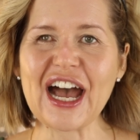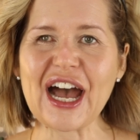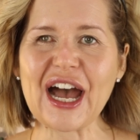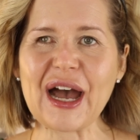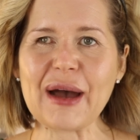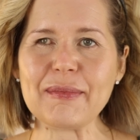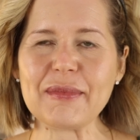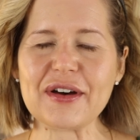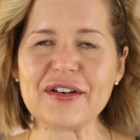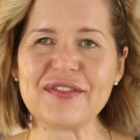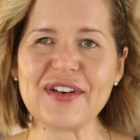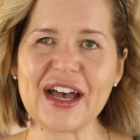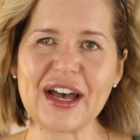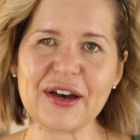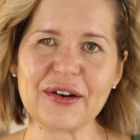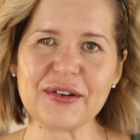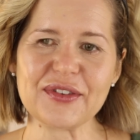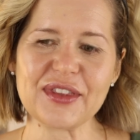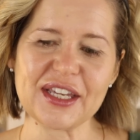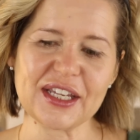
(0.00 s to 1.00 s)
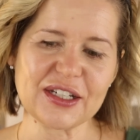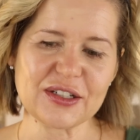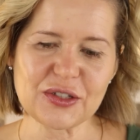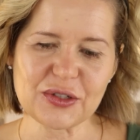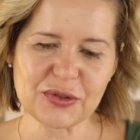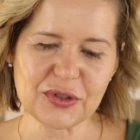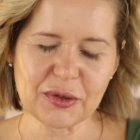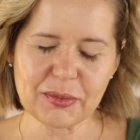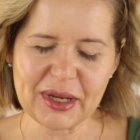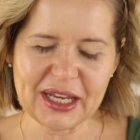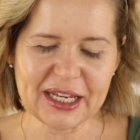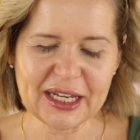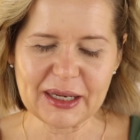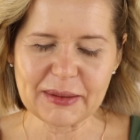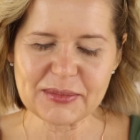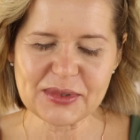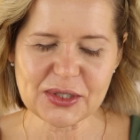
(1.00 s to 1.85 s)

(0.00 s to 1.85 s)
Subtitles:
of how they do their makeup.